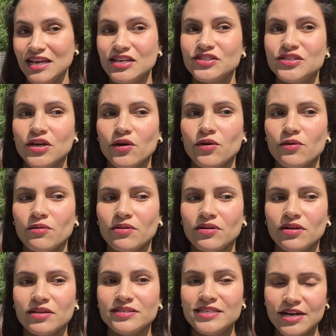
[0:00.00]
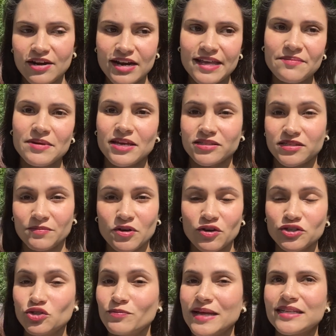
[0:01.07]
So generally, because I'm going
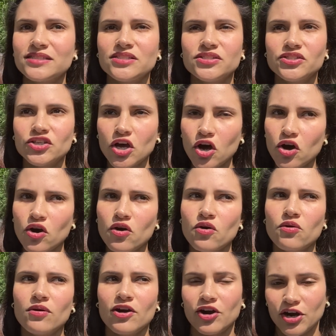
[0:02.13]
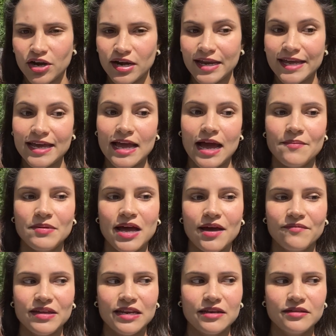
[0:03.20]
to bed so early, I'm
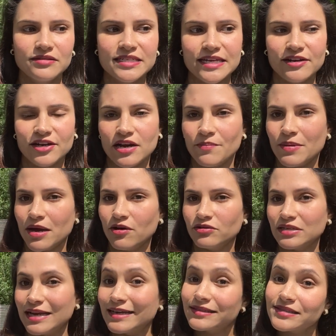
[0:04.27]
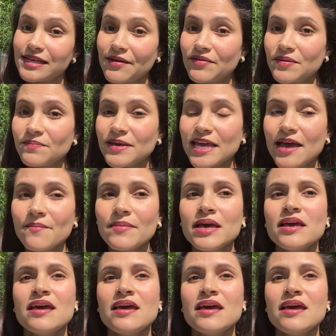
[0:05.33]
having dinner about like 7 p.m.